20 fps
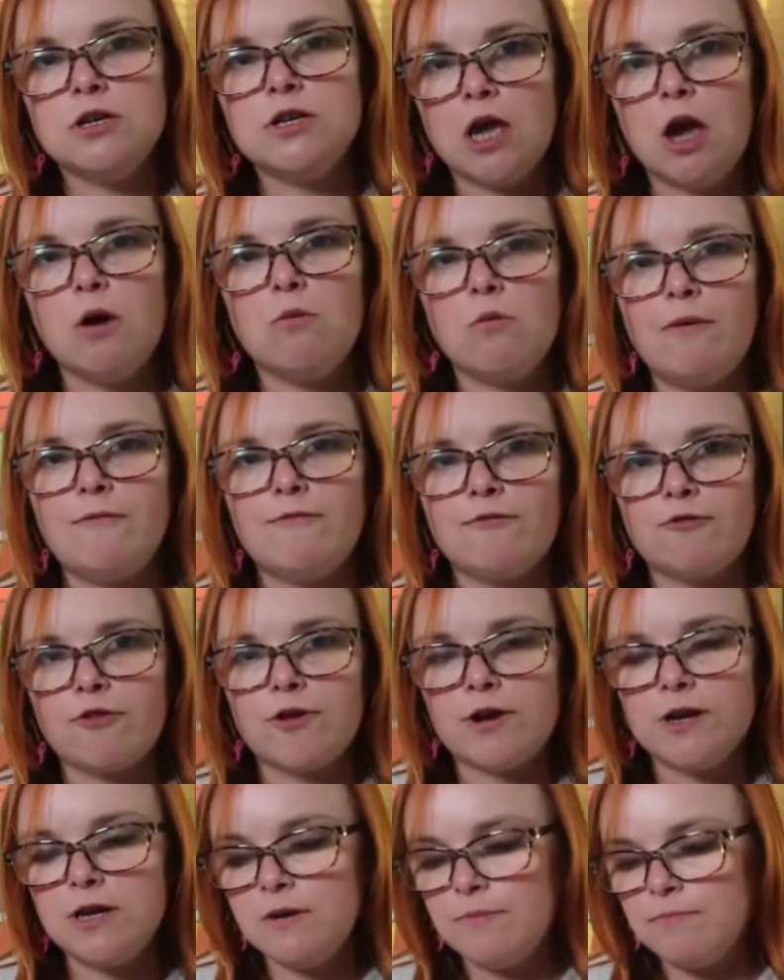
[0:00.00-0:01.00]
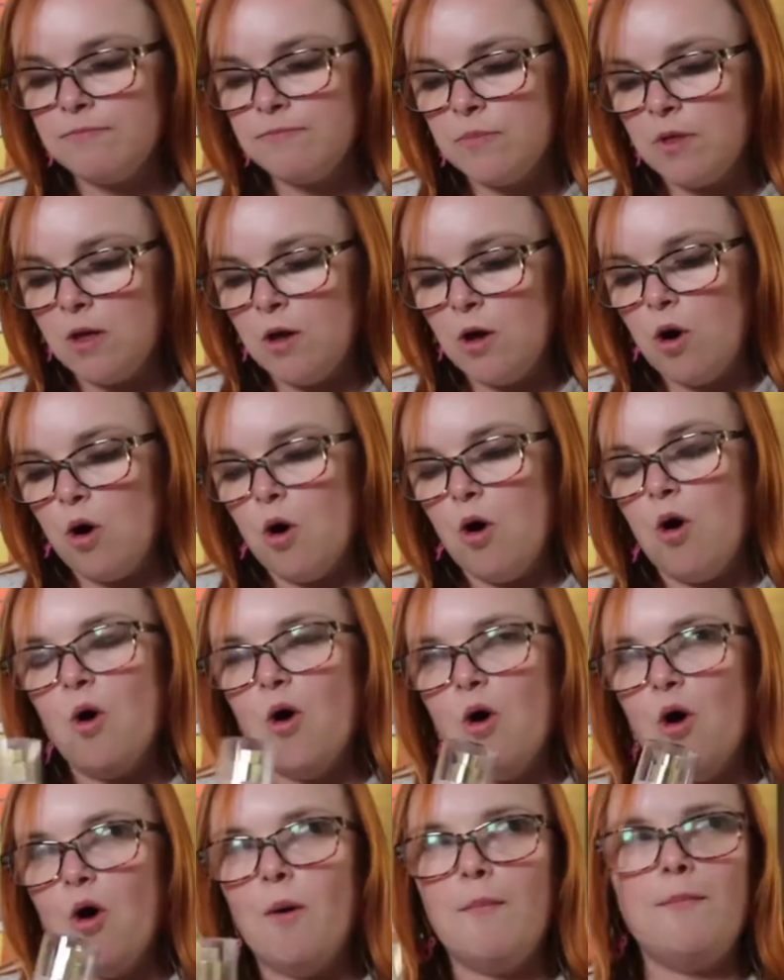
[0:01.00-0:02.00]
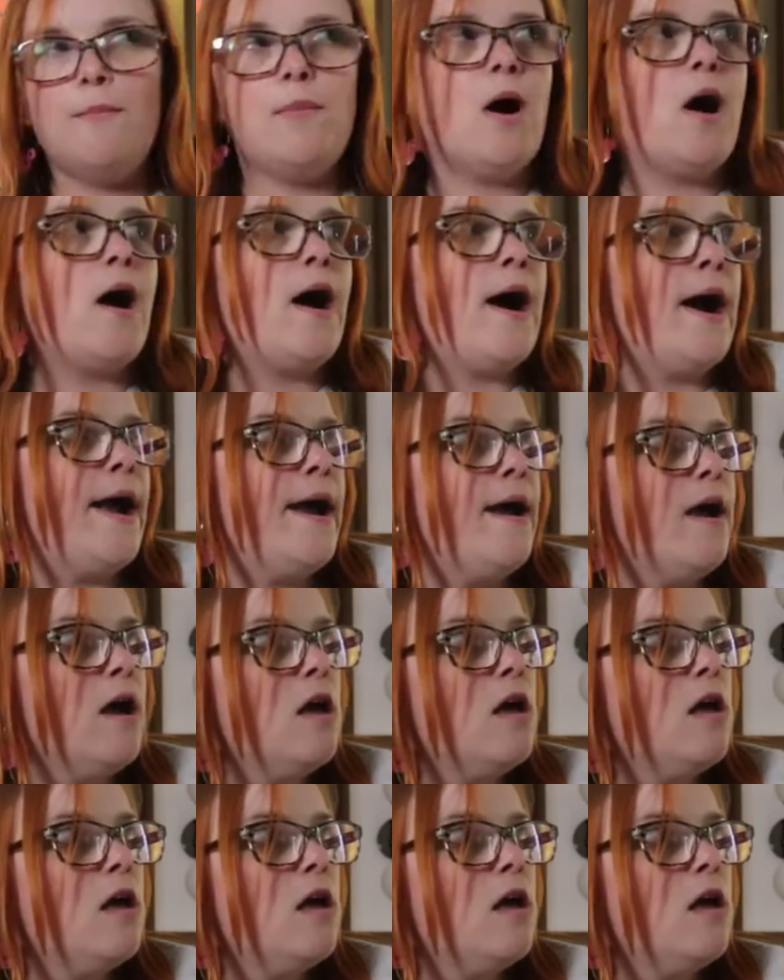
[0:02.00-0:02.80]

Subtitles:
get one free, or buy